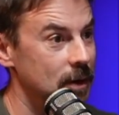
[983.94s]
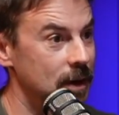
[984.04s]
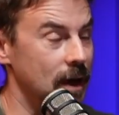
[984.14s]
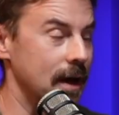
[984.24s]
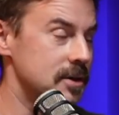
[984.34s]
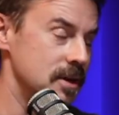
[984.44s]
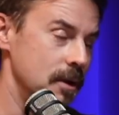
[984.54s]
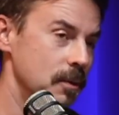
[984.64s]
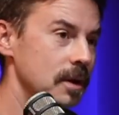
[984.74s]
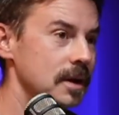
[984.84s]
Yeah, actually,
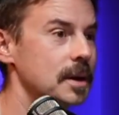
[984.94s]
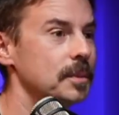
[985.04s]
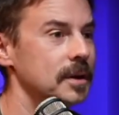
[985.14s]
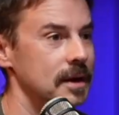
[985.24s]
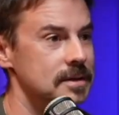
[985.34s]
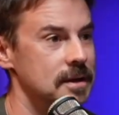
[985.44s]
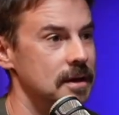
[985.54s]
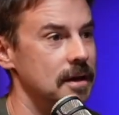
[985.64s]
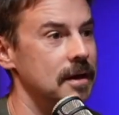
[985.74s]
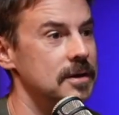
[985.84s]
I will in a couple days.
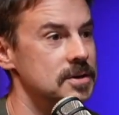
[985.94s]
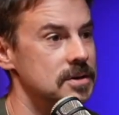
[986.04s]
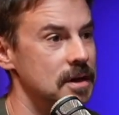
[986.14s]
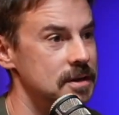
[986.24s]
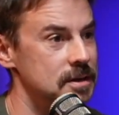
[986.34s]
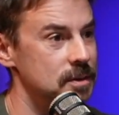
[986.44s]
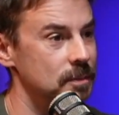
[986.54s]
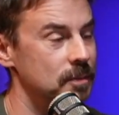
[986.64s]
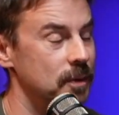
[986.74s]
I'm